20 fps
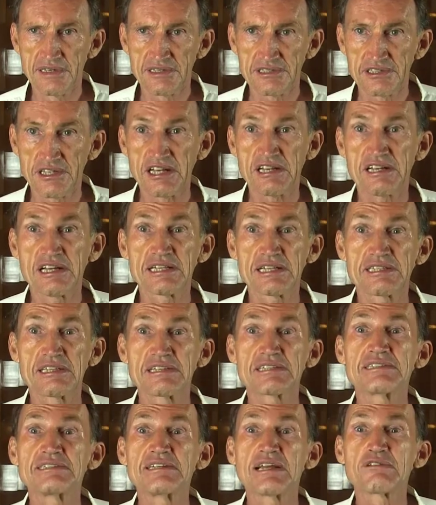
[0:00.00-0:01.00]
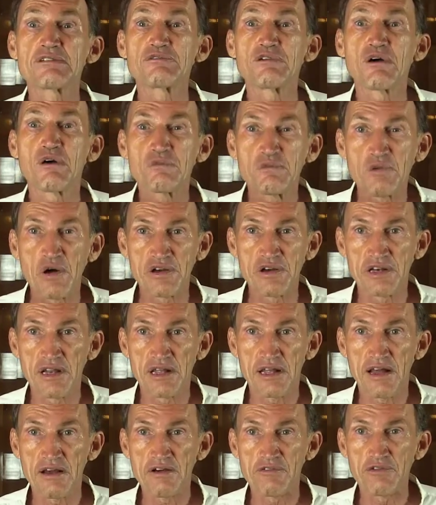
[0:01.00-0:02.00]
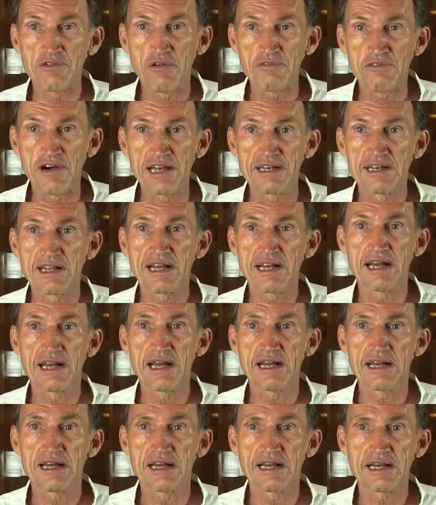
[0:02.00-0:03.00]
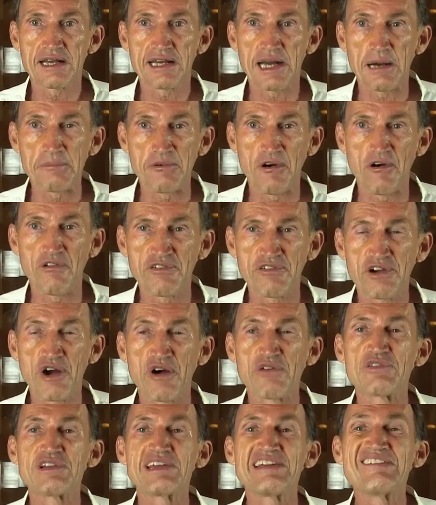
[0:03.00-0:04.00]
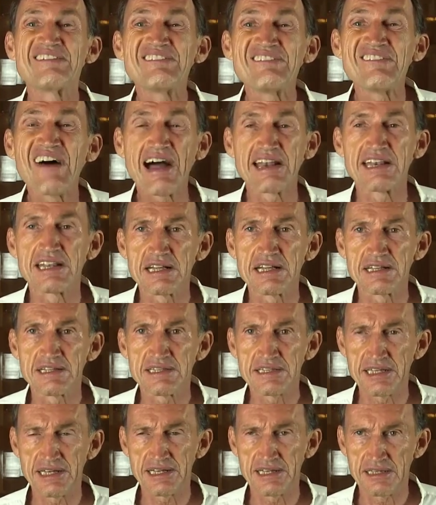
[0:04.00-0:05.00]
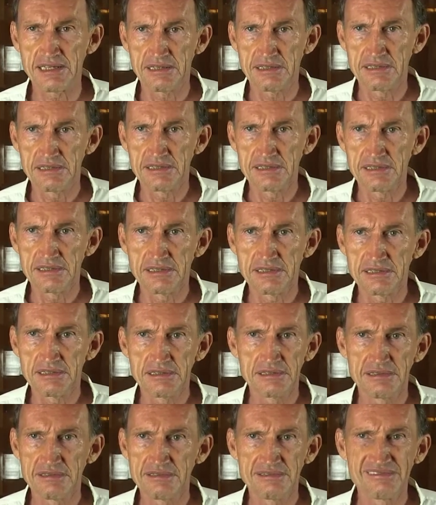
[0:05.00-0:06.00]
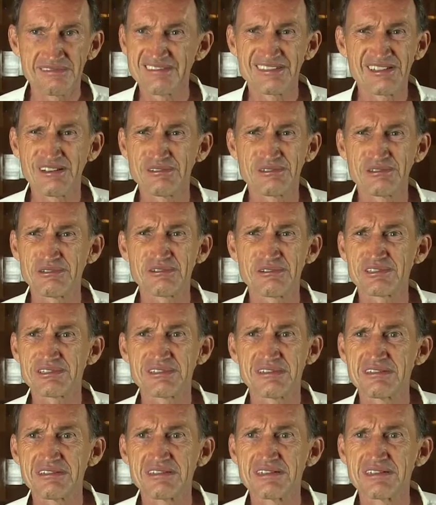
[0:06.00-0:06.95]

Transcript: The kidneys need for one cup of coffee 1 day. Don't do so.